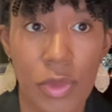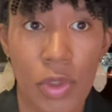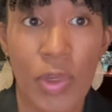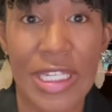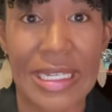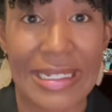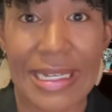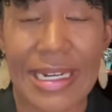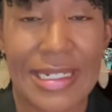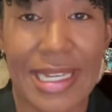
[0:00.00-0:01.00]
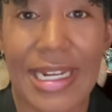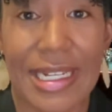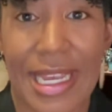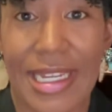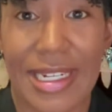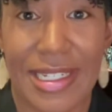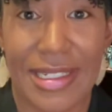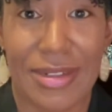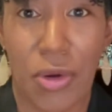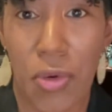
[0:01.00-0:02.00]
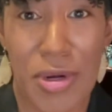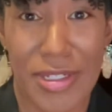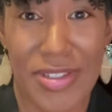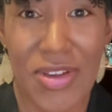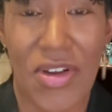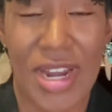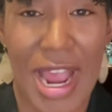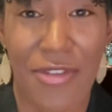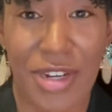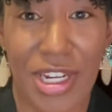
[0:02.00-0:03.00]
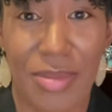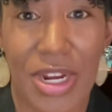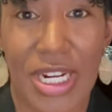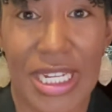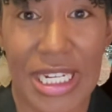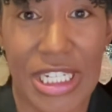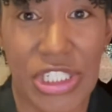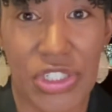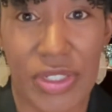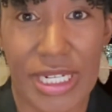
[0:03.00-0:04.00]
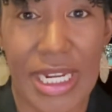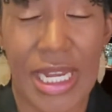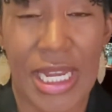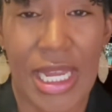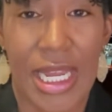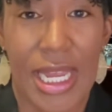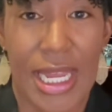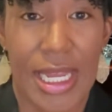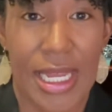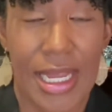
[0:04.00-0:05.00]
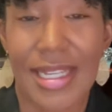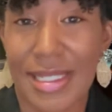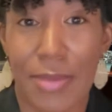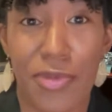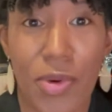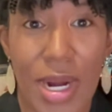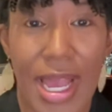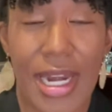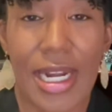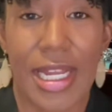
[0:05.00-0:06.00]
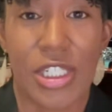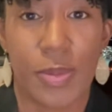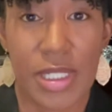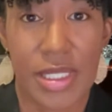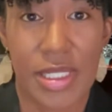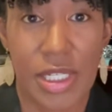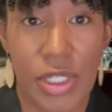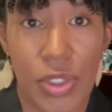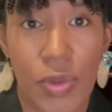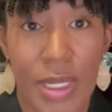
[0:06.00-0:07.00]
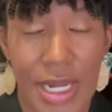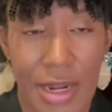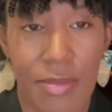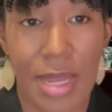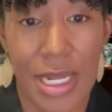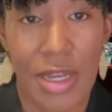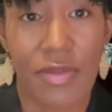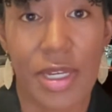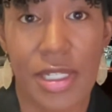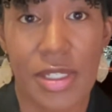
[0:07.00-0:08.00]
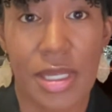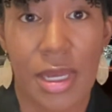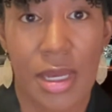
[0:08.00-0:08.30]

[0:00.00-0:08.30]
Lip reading: we could get a dedicated course on African-American history, except for at an HBCU. And many of us,